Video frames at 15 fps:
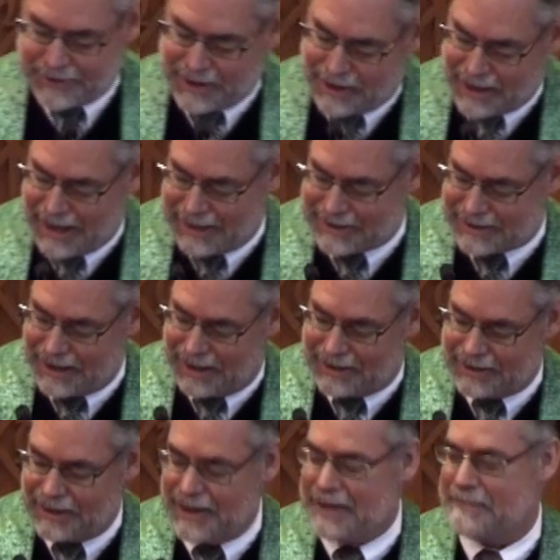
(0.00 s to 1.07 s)
there, I
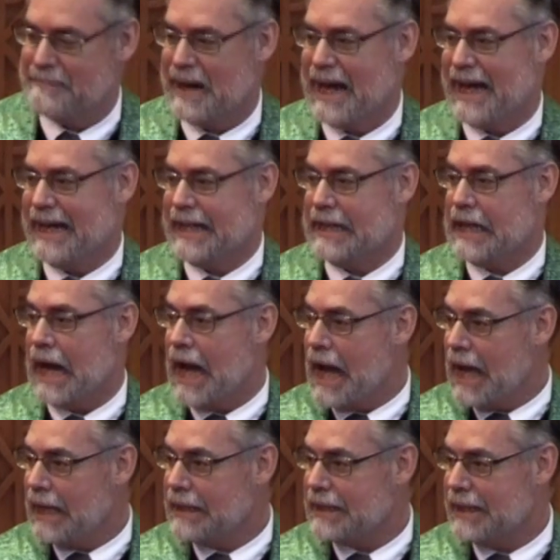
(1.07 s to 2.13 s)
said, my
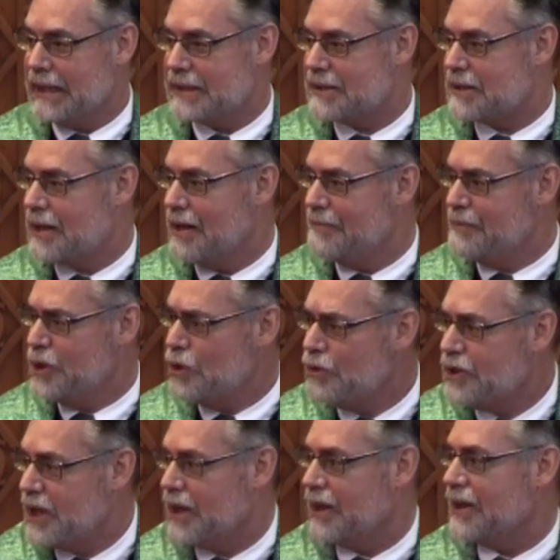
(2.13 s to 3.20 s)
God, it's
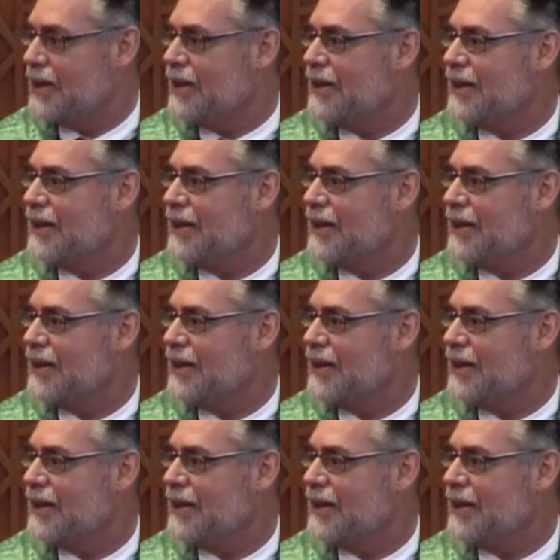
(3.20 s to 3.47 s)
communion.